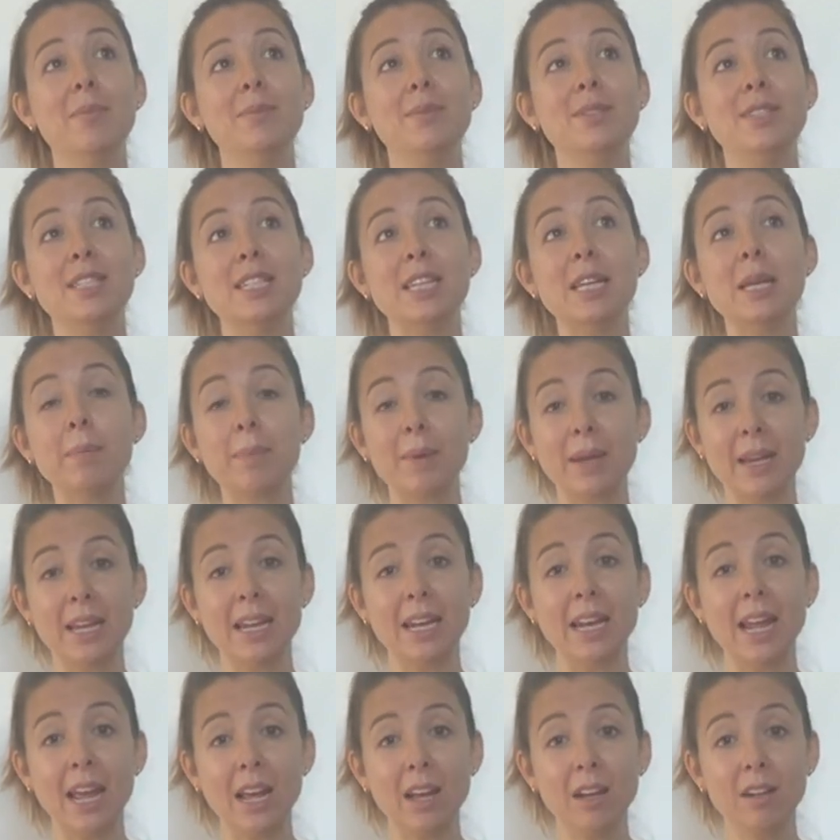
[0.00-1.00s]
deep
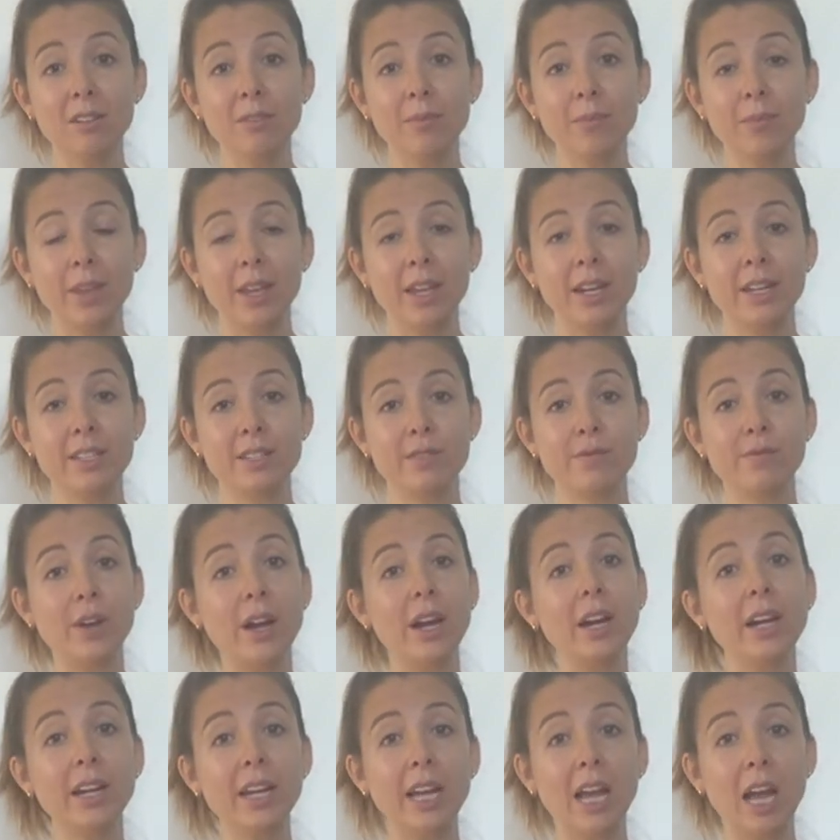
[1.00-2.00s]
inhale, and it's
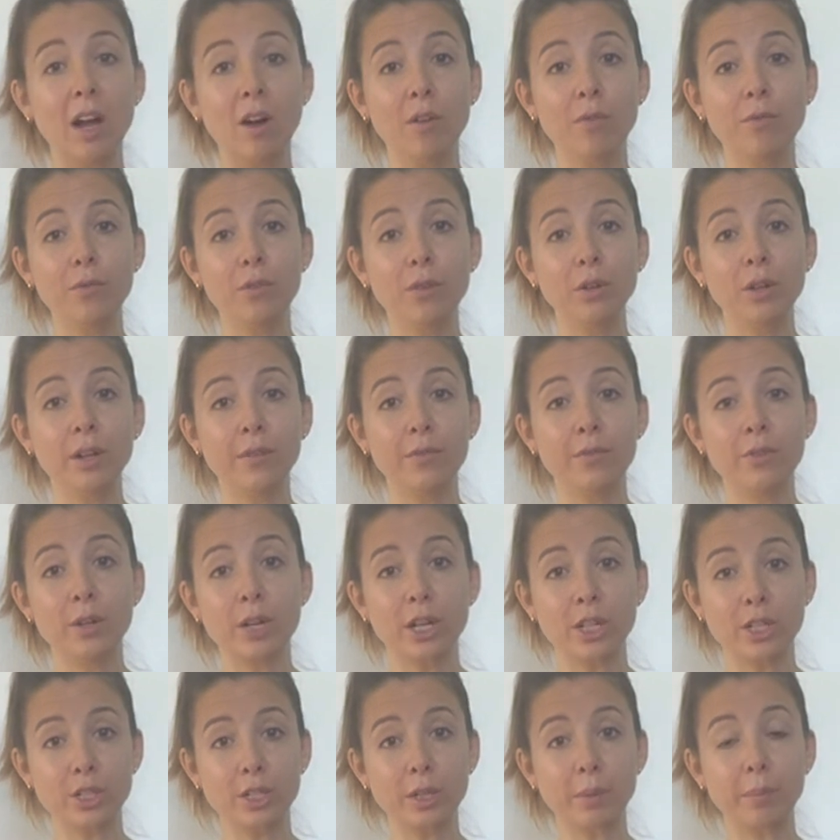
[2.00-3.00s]
very helpful if you
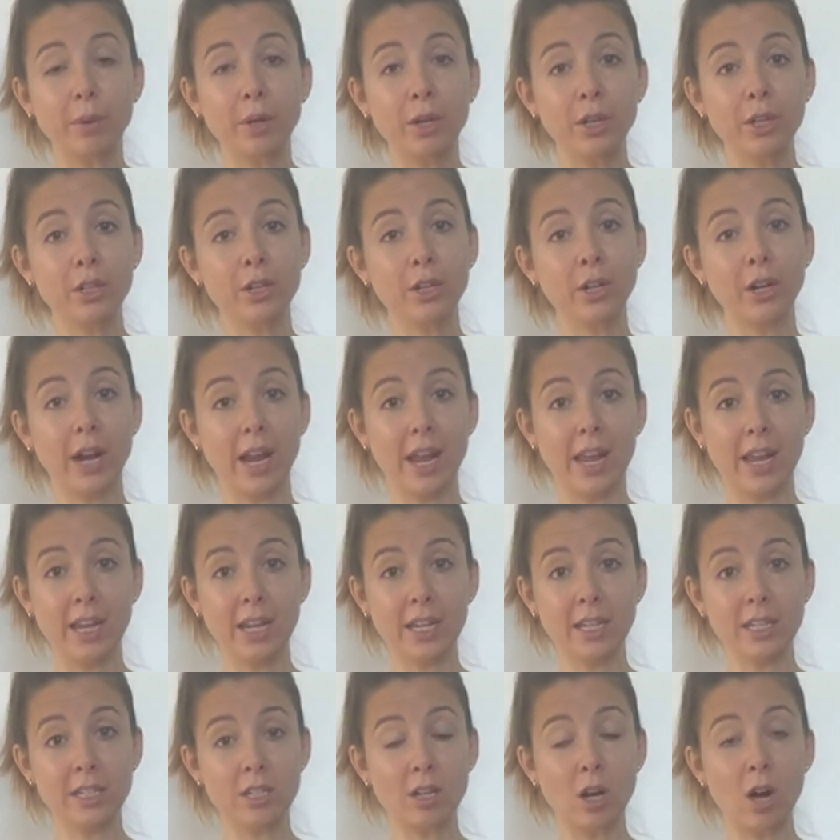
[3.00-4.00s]
actually put your
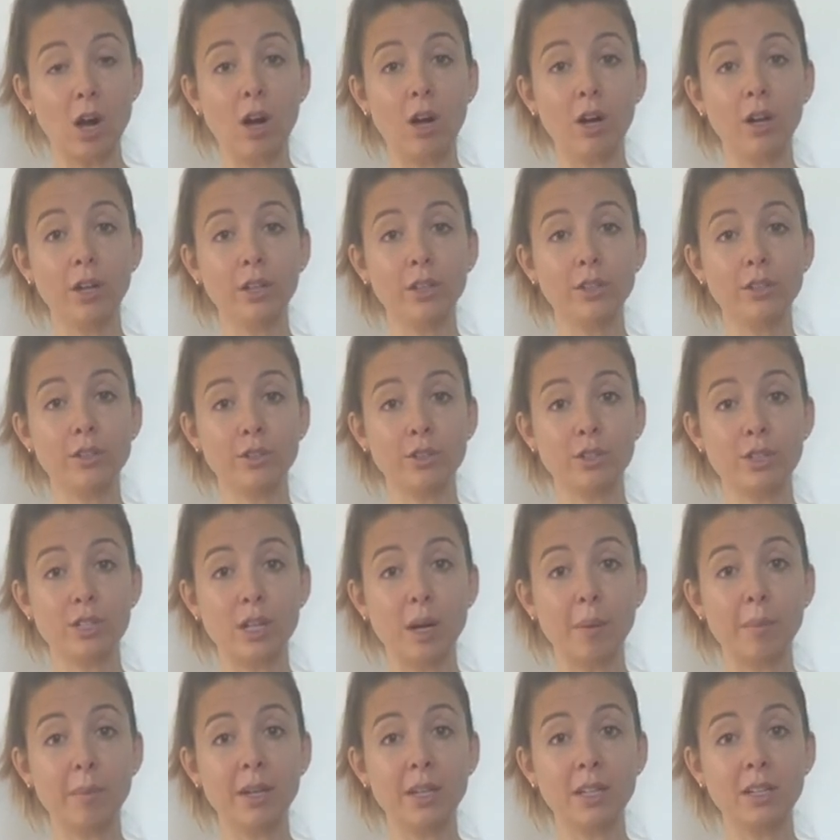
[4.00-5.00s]
hand on your
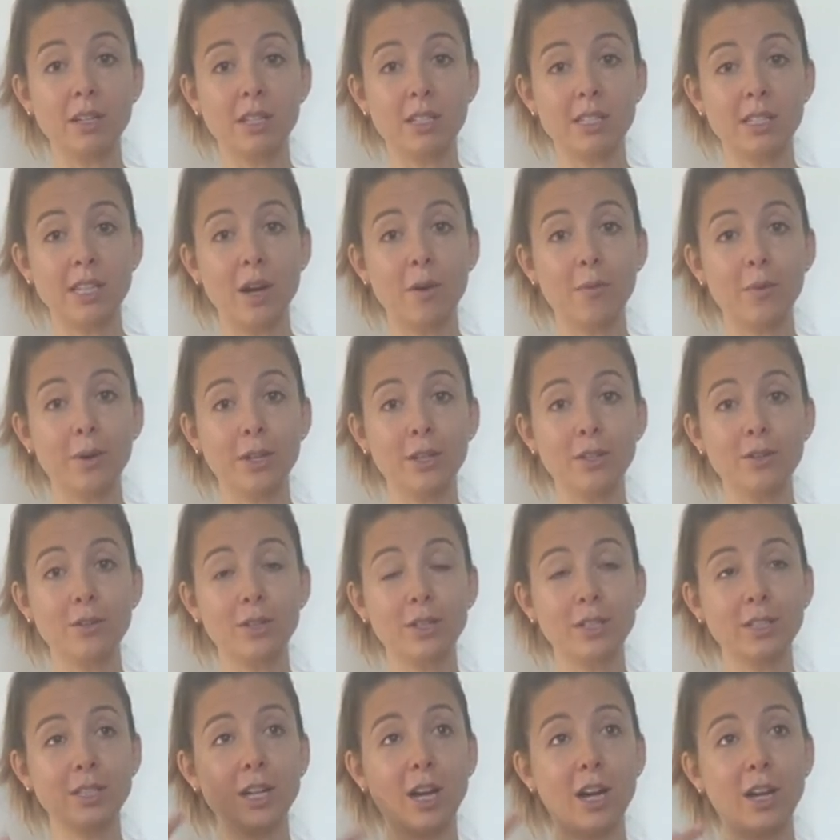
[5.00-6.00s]
stomach, because that way you
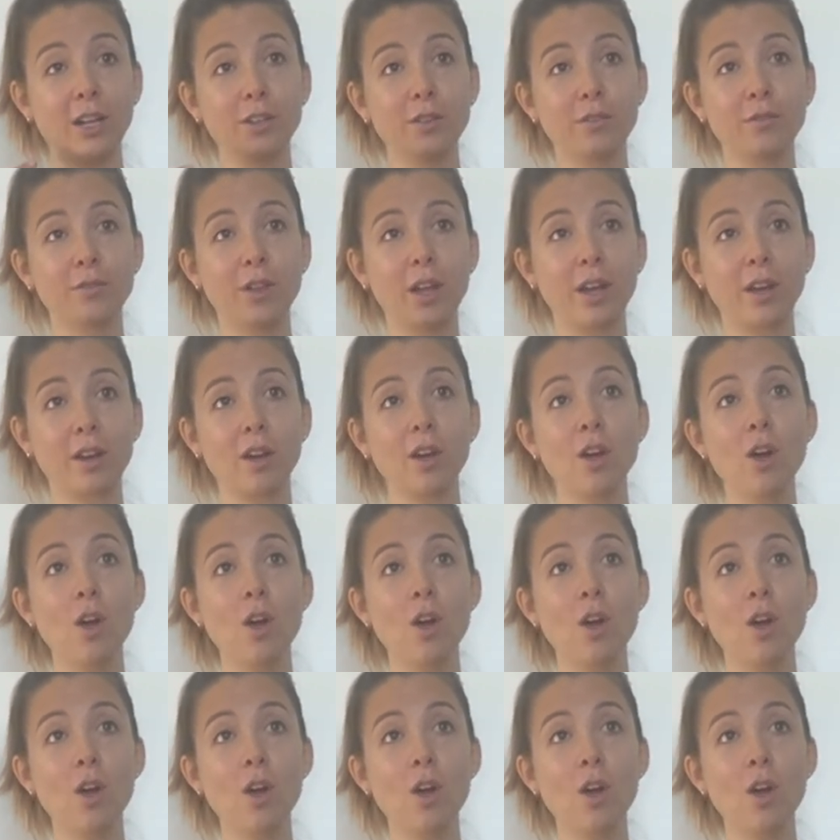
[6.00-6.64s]
can kind of like